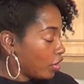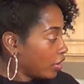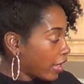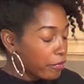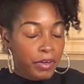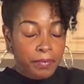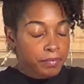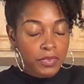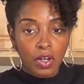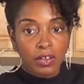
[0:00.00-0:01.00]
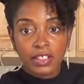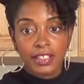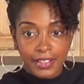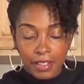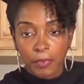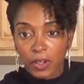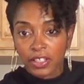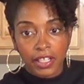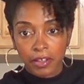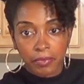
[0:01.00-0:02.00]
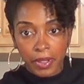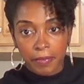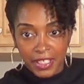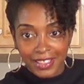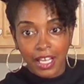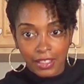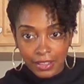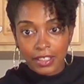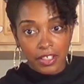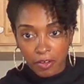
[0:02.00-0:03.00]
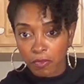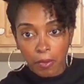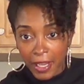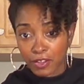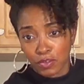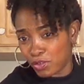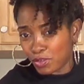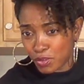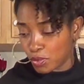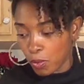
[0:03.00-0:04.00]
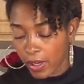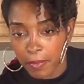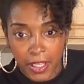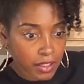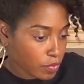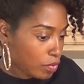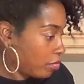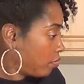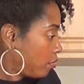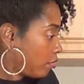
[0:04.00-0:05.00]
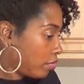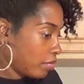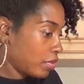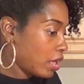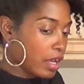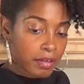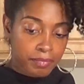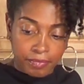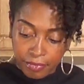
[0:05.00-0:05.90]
let it rip. Turn it to simmer and let it rip. It's got to sit there for about 20 minutes. Okay?